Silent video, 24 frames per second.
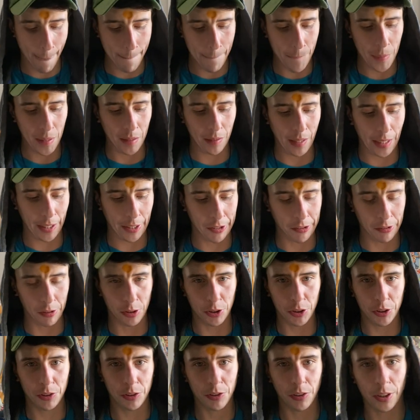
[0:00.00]
molecular
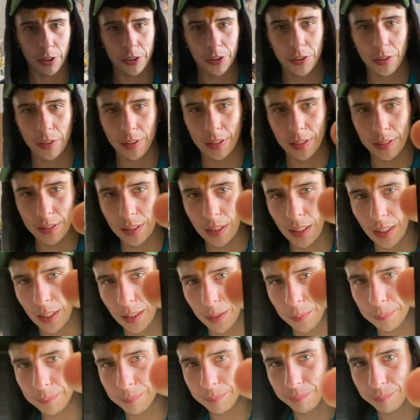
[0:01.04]
structure at the top.